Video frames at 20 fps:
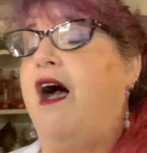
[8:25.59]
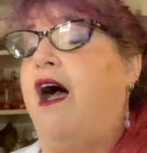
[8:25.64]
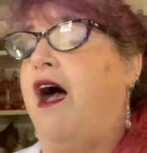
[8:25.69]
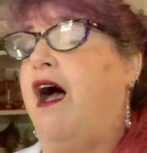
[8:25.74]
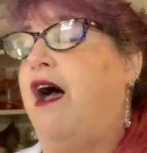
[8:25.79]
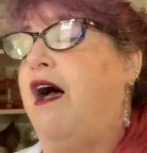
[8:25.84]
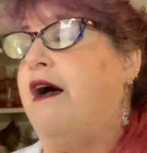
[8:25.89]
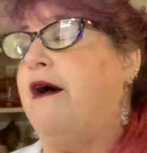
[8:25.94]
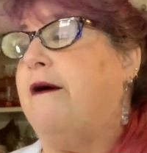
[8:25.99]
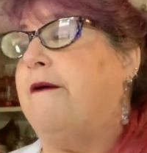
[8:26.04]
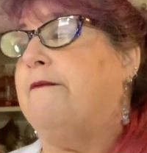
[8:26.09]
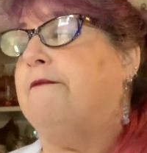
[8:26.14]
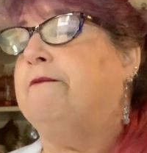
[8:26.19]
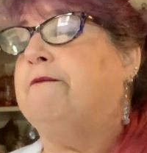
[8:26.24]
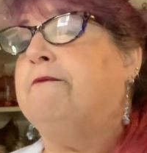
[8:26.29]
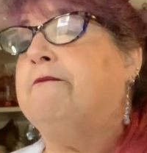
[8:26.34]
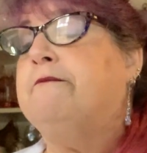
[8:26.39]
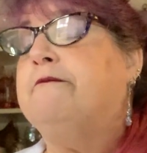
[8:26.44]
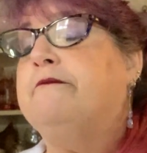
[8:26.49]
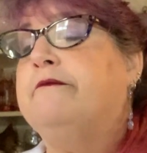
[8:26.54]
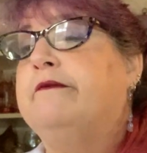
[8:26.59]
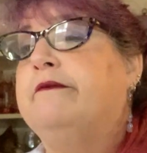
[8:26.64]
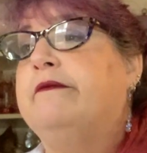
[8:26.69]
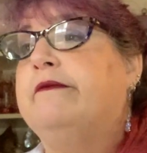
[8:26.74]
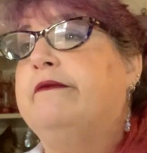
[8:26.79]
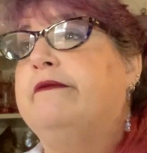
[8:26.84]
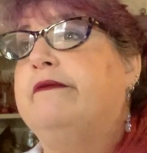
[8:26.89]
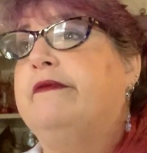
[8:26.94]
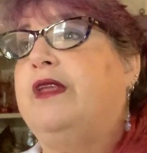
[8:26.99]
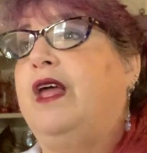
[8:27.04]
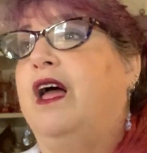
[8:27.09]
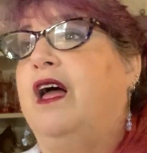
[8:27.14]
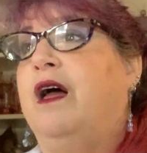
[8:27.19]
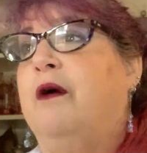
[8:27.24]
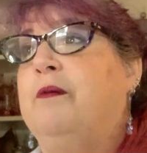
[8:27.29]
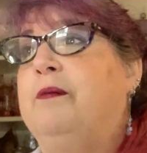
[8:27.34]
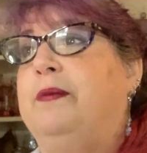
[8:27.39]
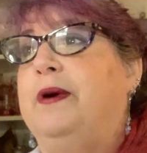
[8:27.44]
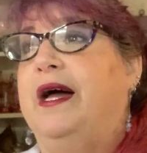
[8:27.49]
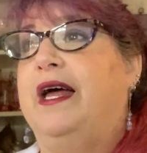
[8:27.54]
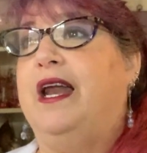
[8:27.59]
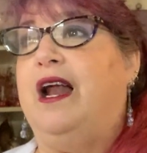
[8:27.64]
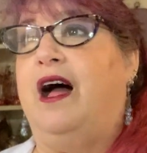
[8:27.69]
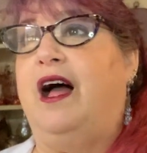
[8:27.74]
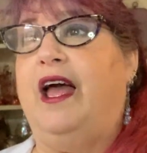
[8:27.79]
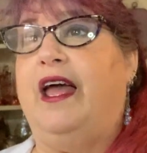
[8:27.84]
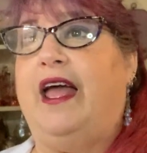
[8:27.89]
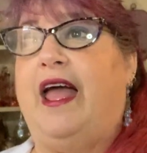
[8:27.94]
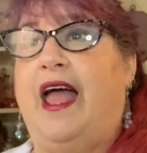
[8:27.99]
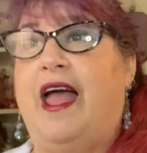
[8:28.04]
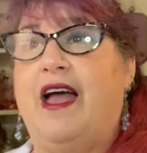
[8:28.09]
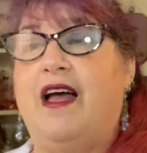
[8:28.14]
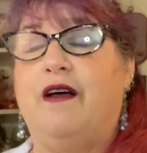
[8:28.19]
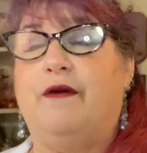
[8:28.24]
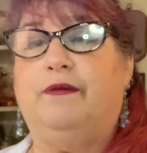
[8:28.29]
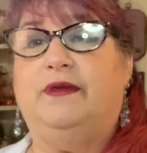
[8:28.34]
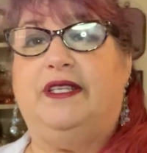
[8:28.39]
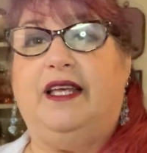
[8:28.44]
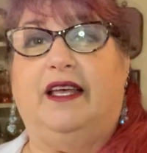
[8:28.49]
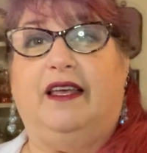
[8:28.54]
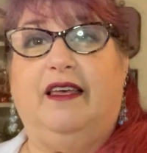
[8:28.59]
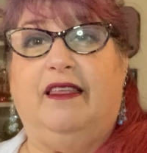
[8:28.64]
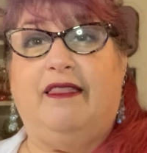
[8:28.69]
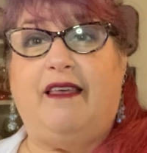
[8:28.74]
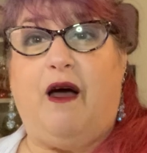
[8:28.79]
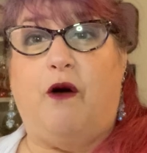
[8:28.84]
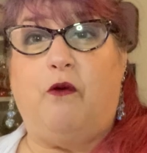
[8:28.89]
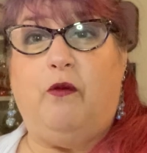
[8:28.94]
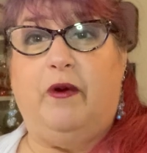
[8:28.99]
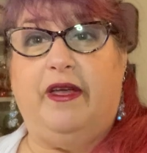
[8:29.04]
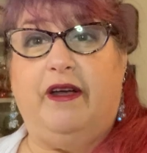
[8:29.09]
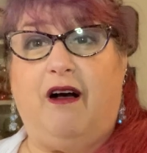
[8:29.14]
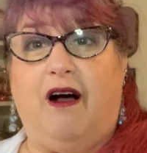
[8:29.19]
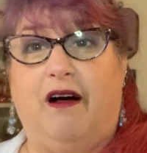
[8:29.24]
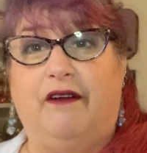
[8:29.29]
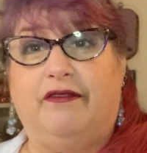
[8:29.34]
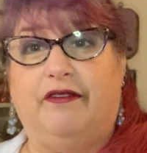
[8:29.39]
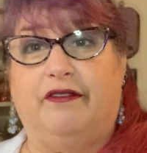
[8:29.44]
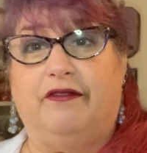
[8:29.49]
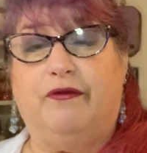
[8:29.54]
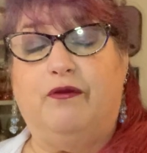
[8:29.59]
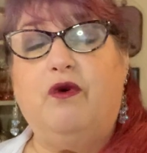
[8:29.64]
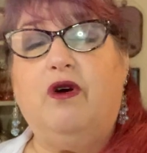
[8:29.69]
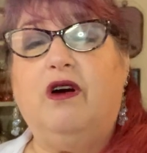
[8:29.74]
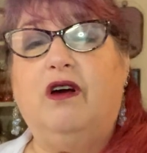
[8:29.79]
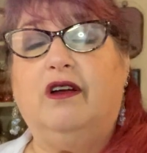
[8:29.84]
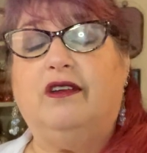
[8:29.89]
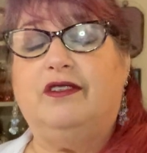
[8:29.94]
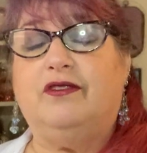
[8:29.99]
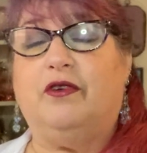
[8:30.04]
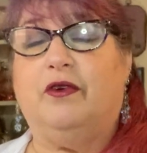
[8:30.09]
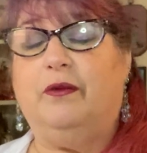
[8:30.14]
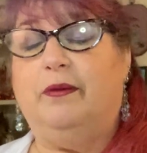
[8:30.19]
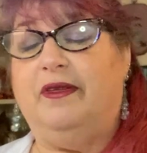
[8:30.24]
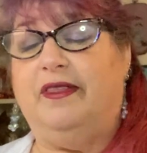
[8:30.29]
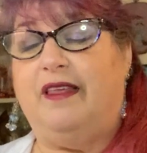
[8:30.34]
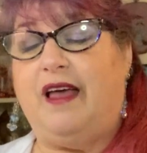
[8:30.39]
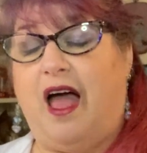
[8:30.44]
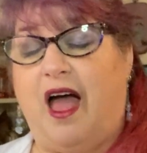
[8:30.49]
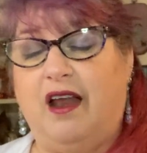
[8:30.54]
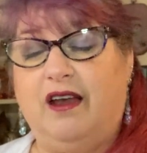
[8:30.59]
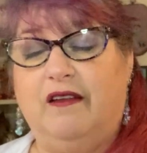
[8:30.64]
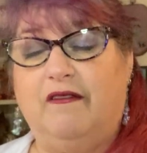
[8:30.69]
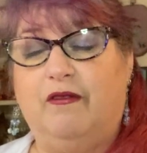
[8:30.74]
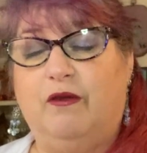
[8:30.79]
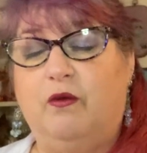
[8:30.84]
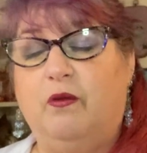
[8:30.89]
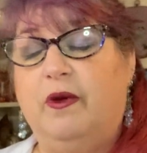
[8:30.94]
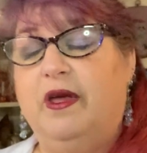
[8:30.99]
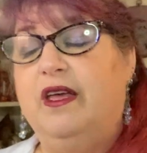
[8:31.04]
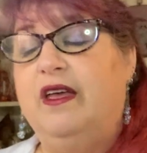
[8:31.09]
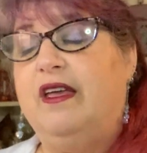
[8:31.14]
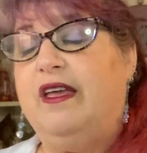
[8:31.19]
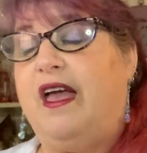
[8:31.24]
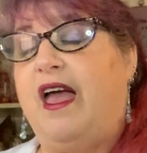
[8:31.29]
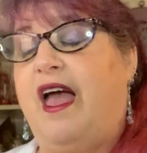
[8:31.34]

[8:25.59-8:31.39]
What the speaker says: But I am taking that week off of work, so it'll be the end of the week.